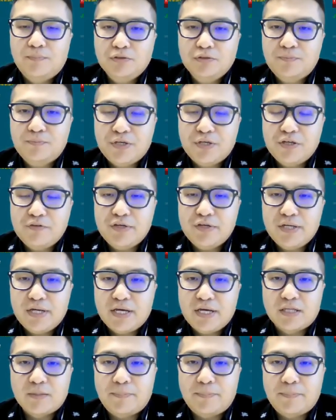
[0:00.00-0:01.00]
both
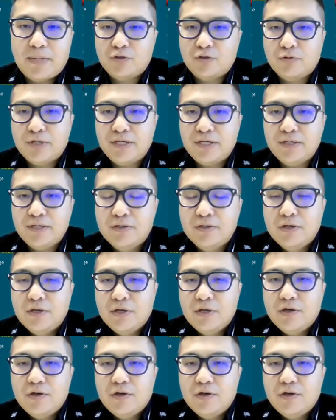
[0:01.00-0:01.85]
PV and battery,